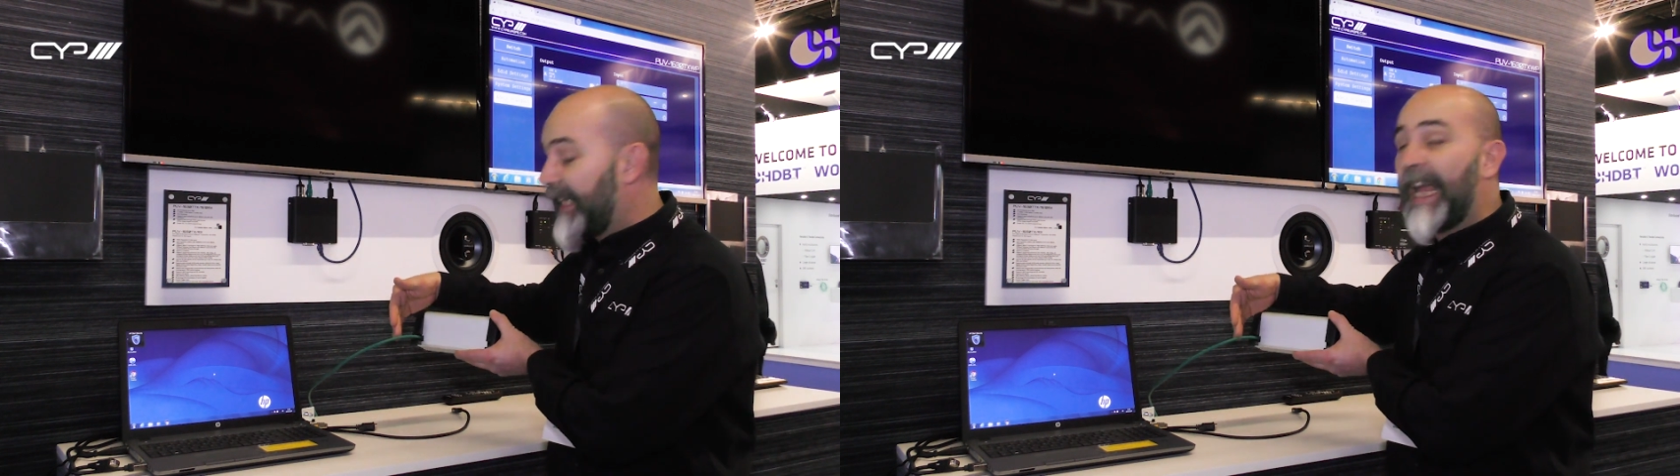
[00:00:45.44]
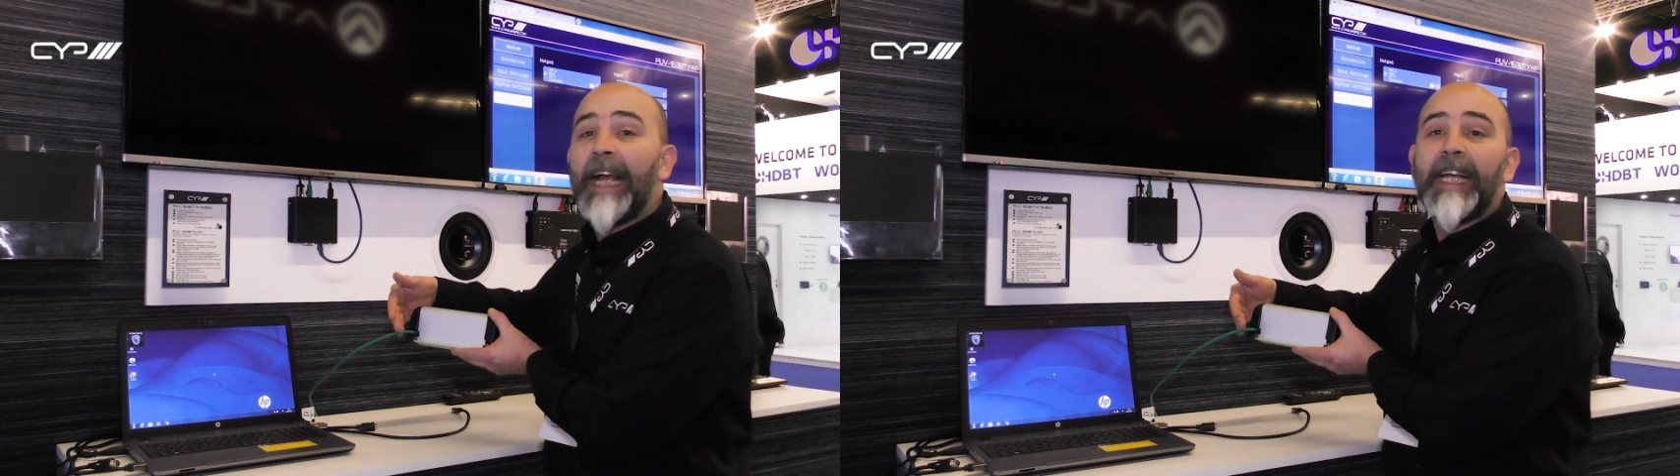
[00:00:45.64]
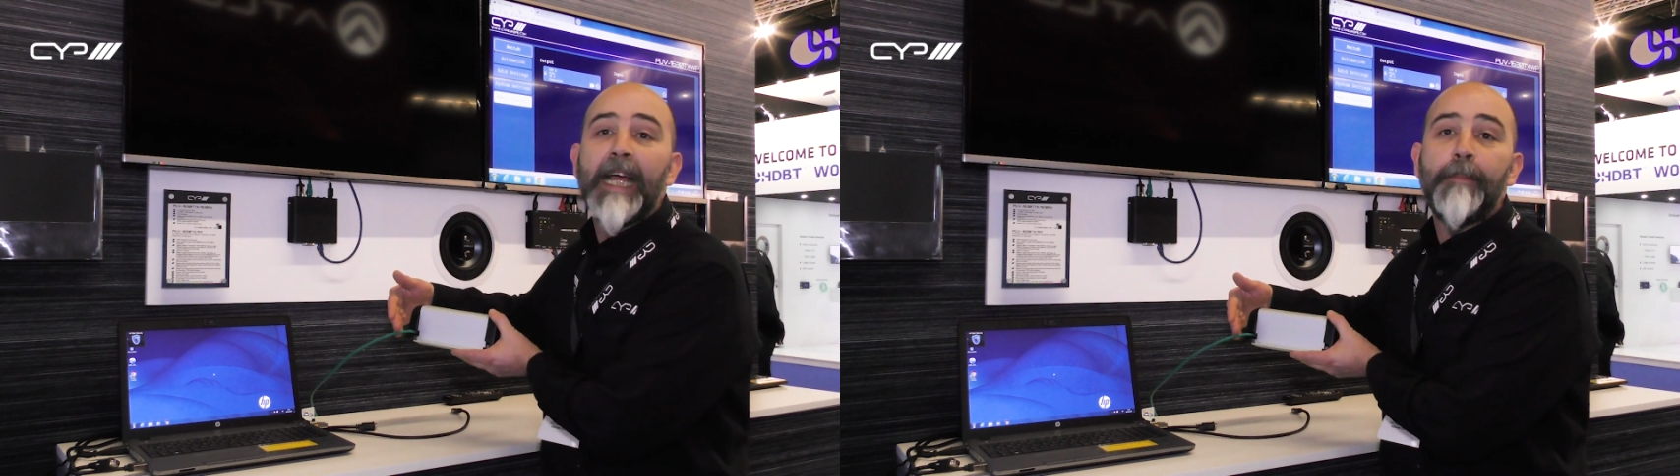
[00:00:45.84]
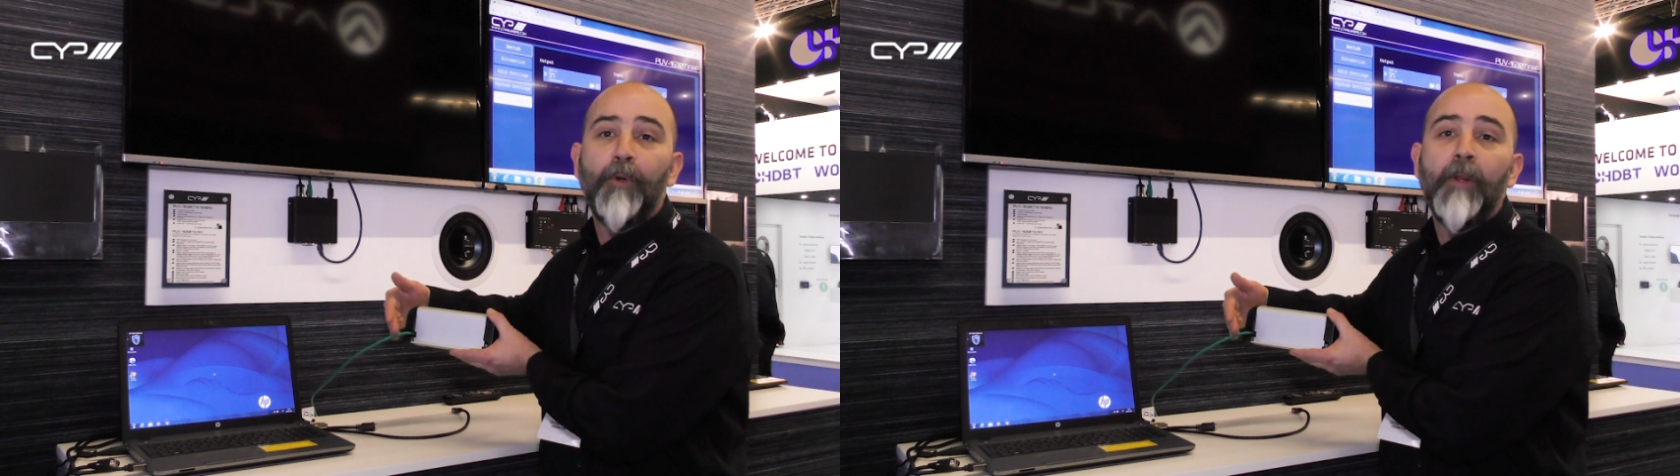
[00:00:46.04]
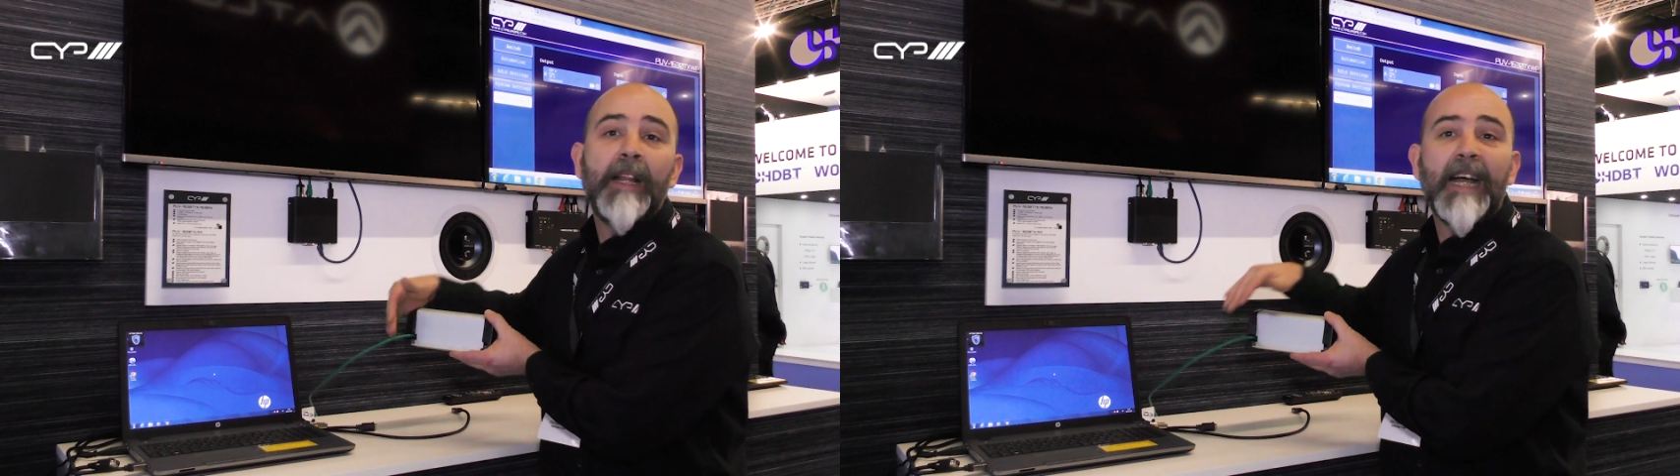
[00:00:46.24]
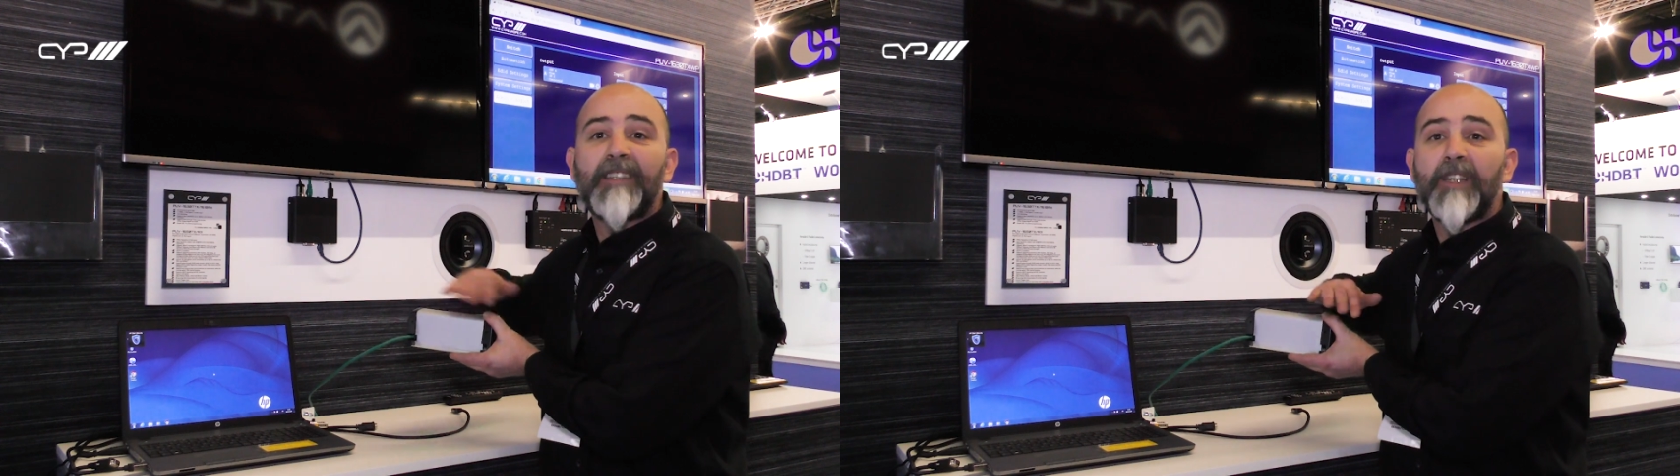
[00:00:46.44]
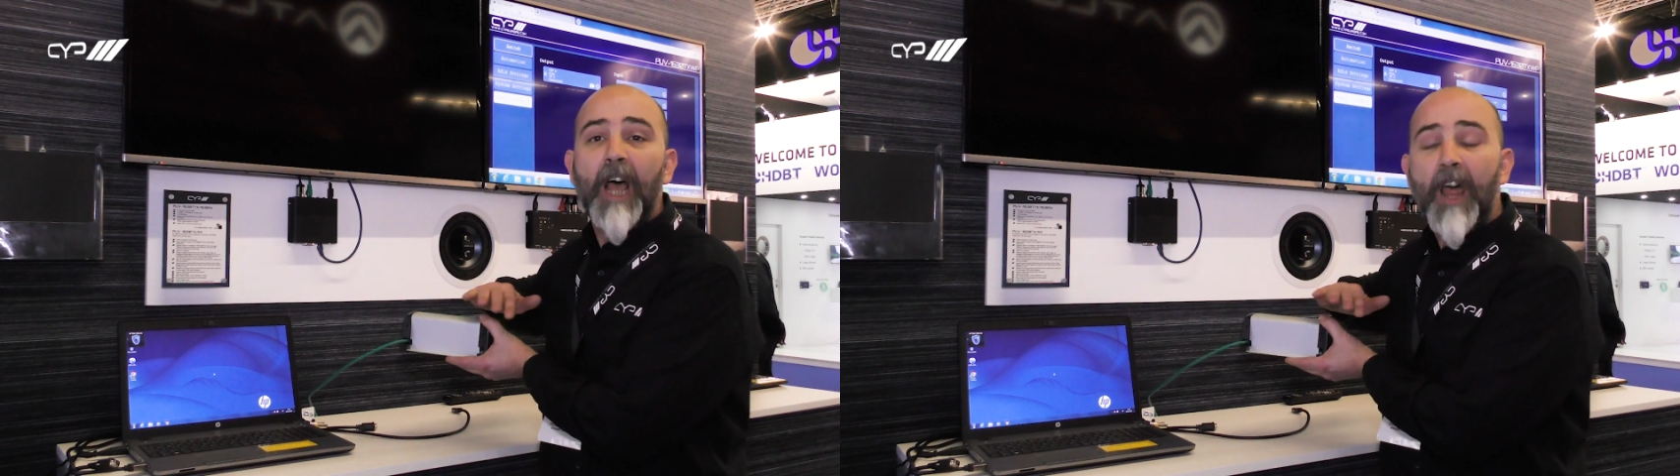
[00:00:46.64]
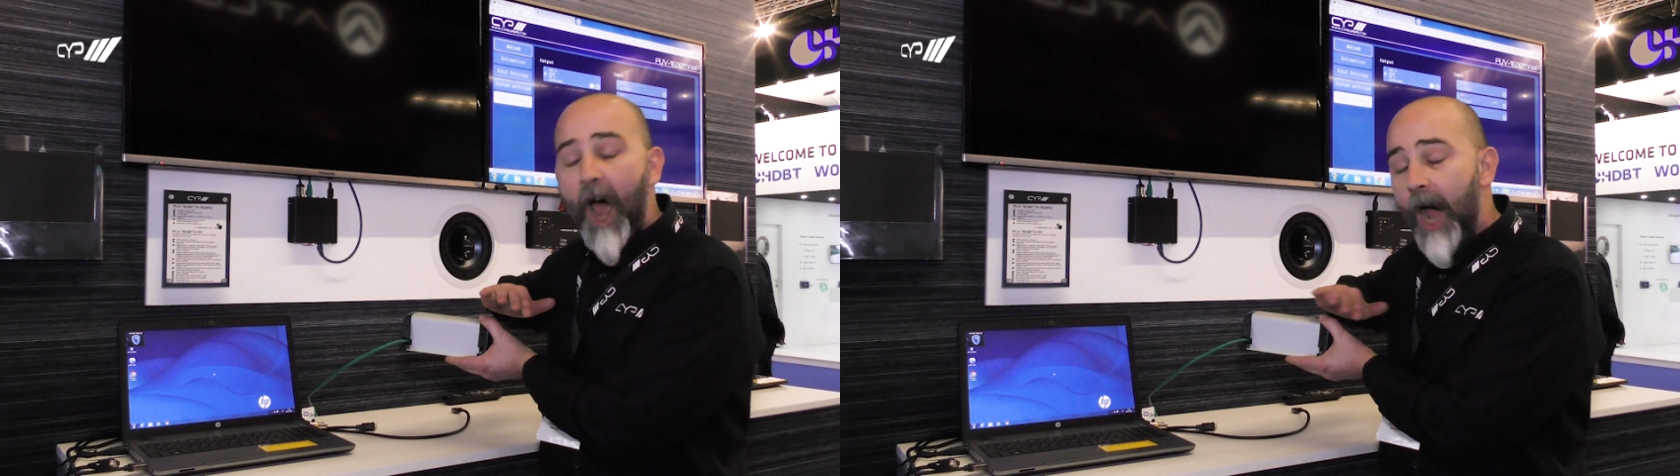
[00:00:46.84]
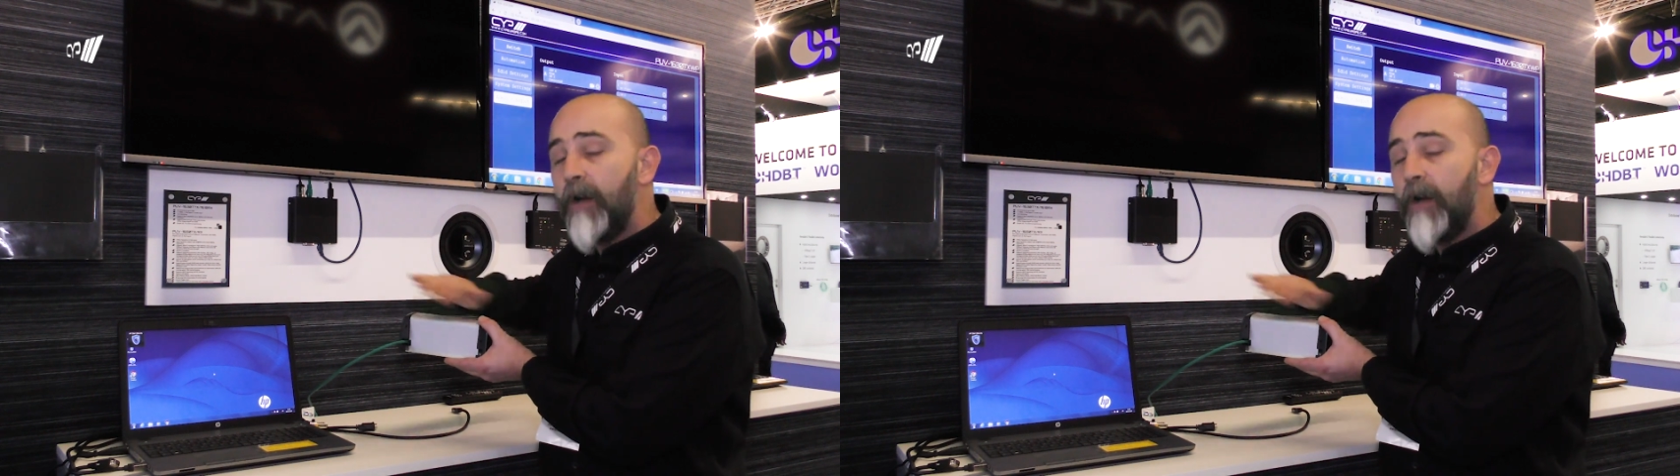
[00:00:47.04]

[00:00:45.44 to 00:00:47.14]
the CAT cable. That's the